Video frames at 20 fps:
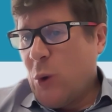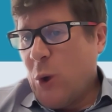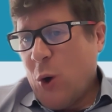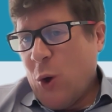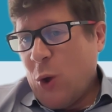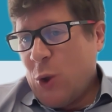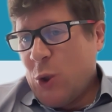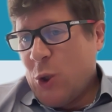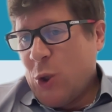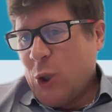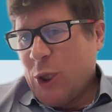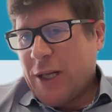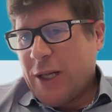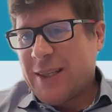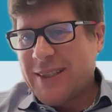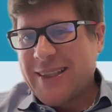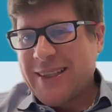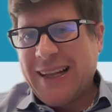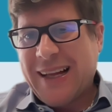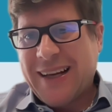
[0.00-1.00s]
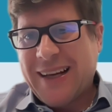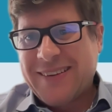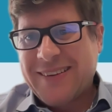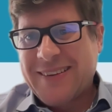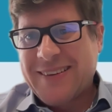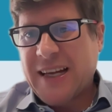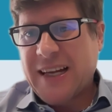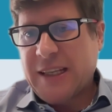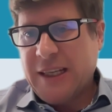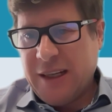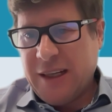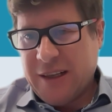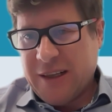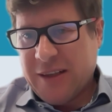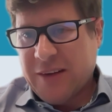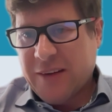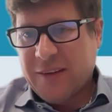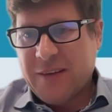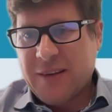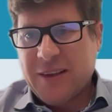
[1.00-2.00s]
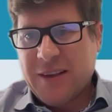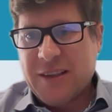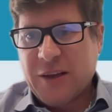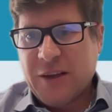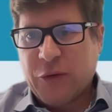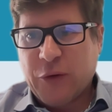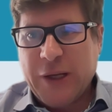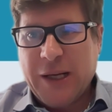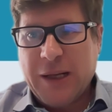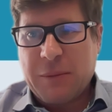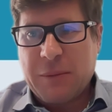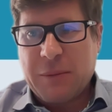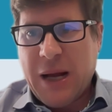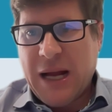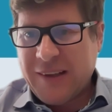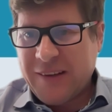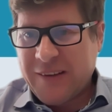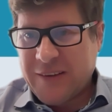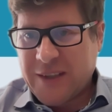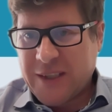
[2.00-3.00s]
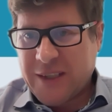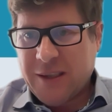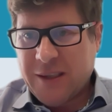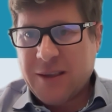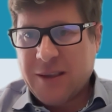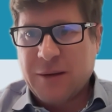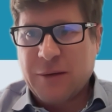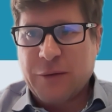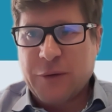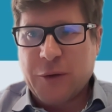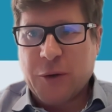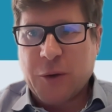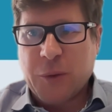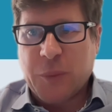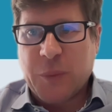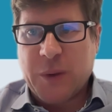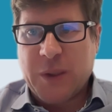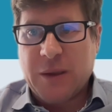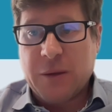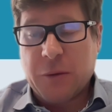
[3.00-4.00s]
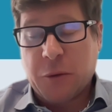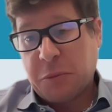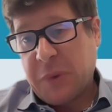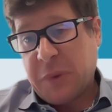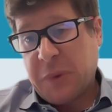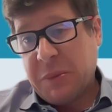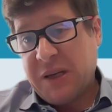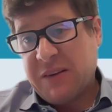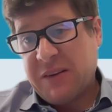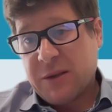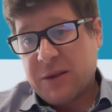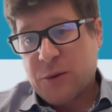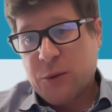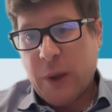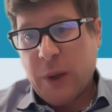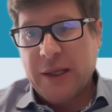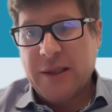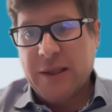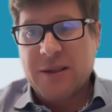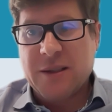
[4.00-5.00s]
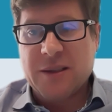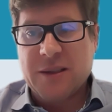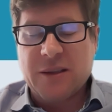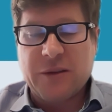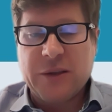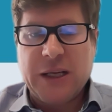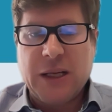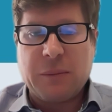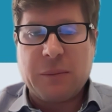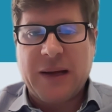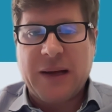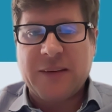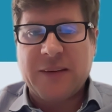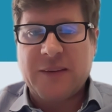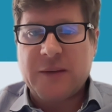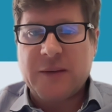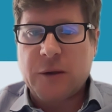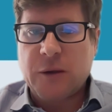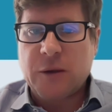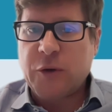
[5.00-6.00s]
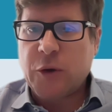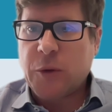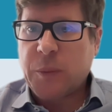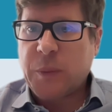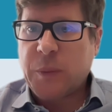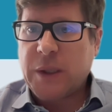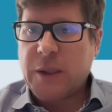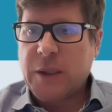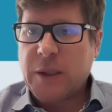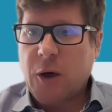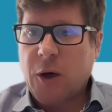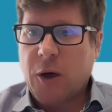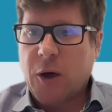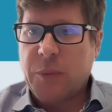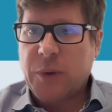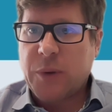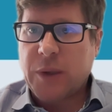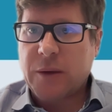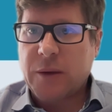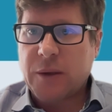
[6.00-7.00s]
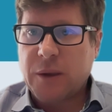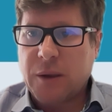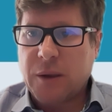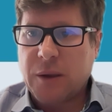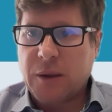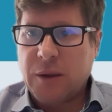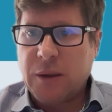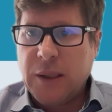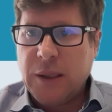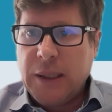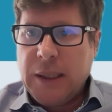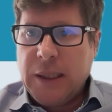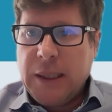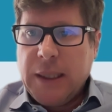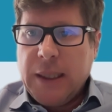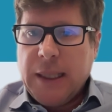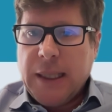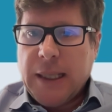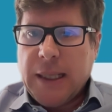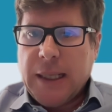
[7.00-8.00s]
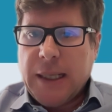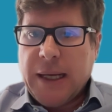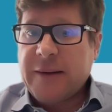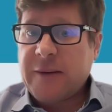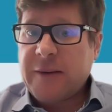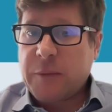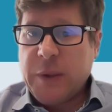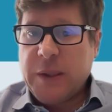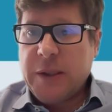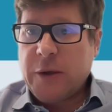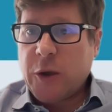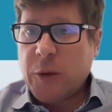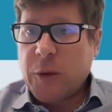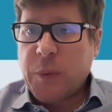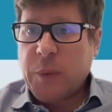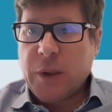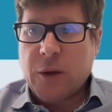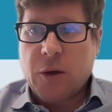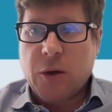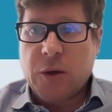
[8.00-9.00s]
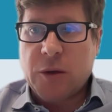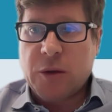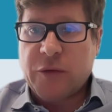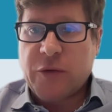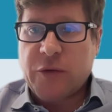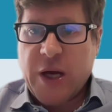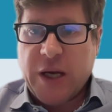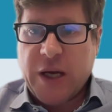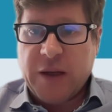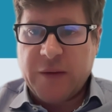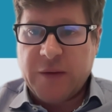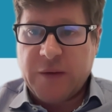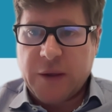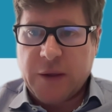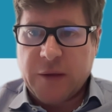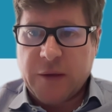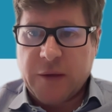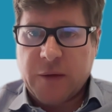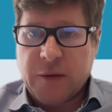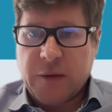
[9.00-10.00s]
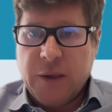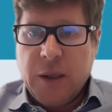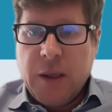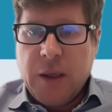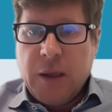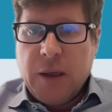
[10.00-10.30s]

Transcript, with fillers: we all know that in the last 10 years, the real master of European, or maybe even 20, the real master of European corporate law has been the European Court of Justice.